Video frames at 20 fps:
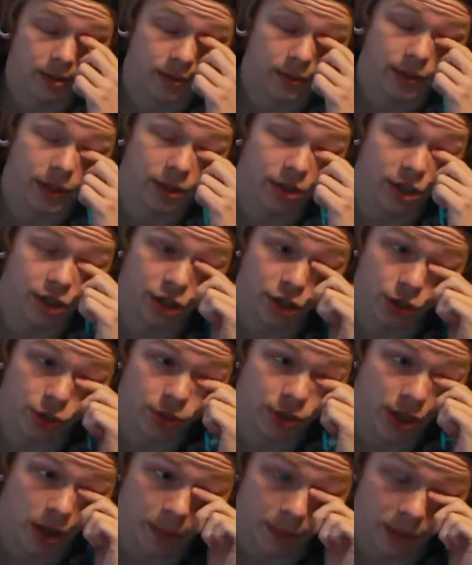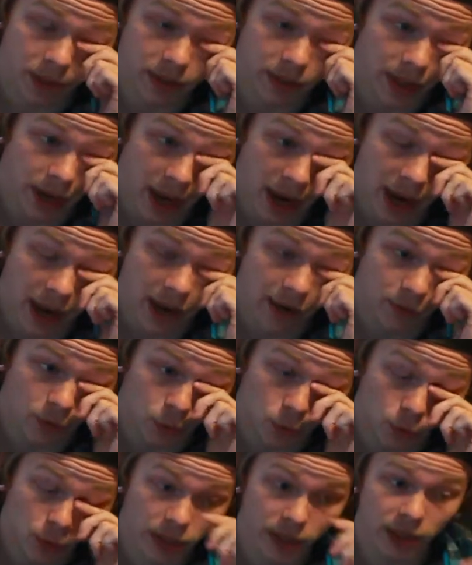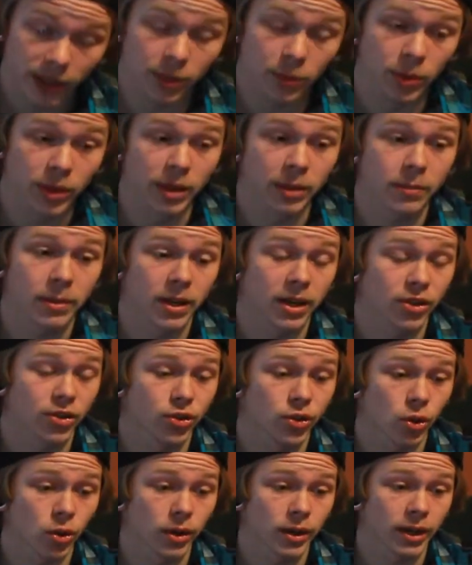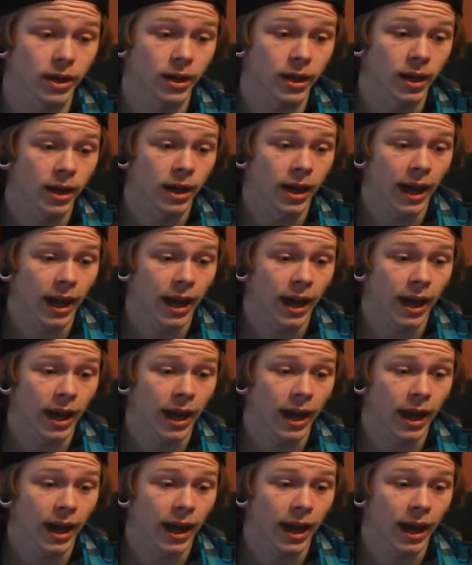there's a juice company that I have really been enjoying,